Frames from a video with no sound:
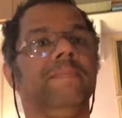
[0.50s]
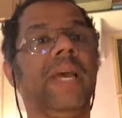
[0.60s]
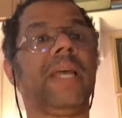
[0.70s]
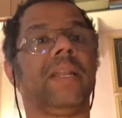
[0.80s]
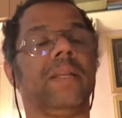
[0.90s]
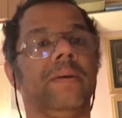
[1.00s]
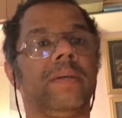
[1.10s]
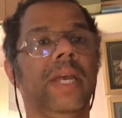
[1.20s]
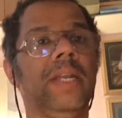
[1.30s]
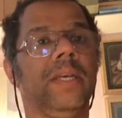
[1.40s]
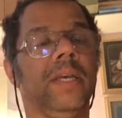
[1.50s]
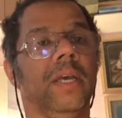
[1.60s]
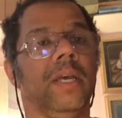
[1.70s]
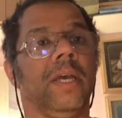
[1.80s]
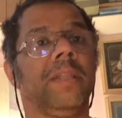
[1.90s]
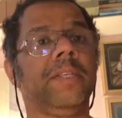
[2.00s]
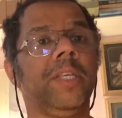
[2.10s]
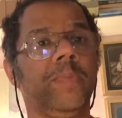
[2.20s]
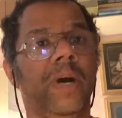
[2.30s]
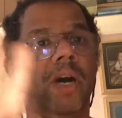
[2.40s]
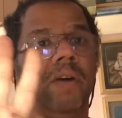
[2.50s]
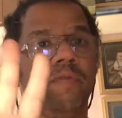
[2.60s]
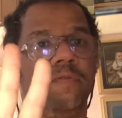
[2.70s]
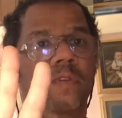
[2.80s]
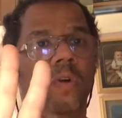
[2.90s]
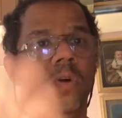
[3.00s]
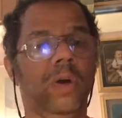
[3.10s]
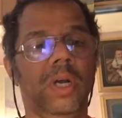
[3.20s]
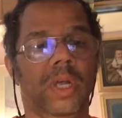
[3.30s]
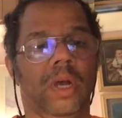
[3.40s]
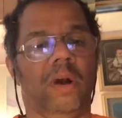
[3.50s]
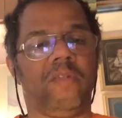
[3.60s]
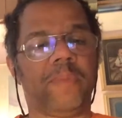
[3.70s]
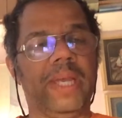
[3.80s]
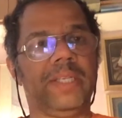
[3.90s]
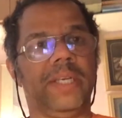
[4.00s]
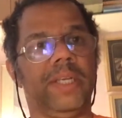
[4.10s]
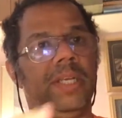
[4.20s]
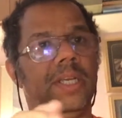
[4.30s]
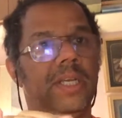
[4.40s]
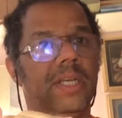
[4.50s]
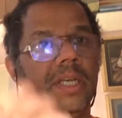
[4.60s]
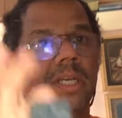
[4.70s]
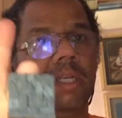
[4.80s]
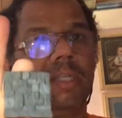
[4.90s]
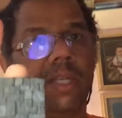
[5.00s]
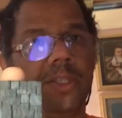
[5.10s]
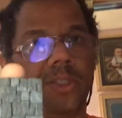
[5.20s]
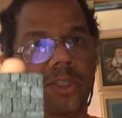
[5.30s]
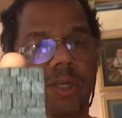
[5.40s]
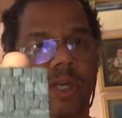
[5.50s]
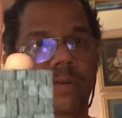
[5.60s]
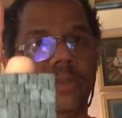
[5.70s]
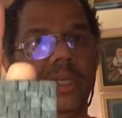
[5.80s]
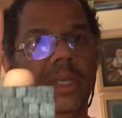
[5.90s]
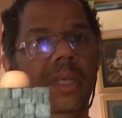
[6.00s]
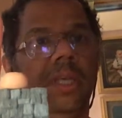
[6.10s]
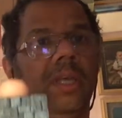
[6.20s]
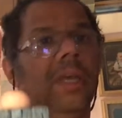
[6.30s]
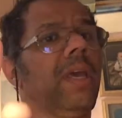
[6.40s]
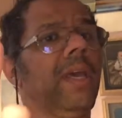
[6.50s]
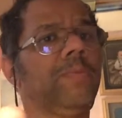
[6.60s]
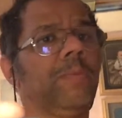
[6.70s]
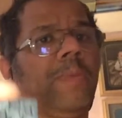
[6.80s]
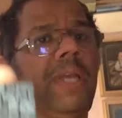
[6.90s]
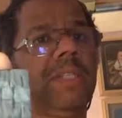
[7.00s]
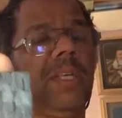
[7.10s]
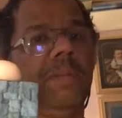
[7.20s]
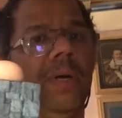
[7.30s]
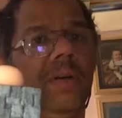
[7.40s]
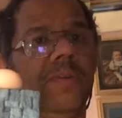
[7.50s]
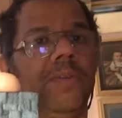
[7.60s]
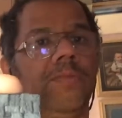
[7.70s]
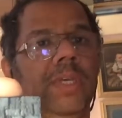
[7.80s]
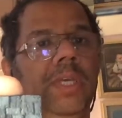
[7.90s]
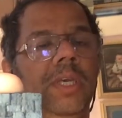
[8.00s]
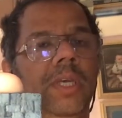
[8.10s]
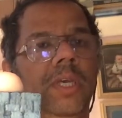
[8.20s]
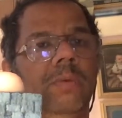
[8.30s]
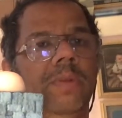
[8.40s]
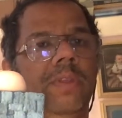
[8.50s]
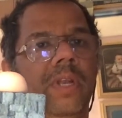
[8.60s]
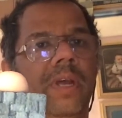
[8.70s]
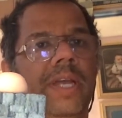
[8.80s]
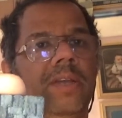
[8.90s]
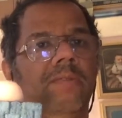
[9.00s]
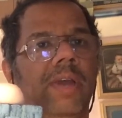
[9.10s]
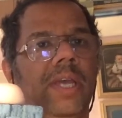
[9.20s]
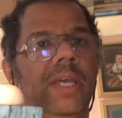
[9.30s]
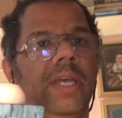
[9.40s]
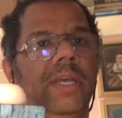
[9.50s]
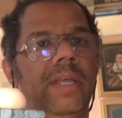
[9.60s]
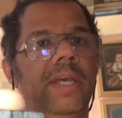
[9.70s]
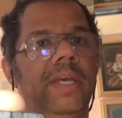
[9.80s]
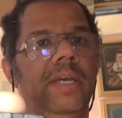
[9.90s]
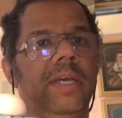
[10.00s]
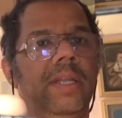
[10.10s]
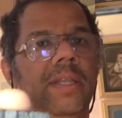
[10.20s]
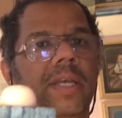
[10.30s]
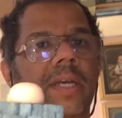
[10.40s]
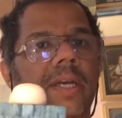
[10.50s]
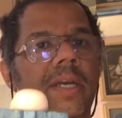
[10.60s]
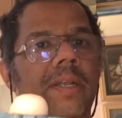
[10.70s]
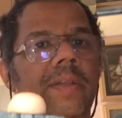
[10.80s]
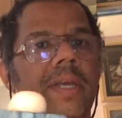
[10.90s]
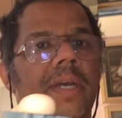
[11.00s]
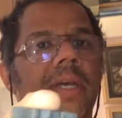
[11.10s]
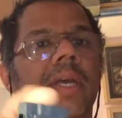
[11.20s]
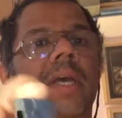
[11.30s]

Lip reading: Hello again. This is part 4 of painting dungeon tiles. Here's one we painted in part 3 with the light grey. There, there and there.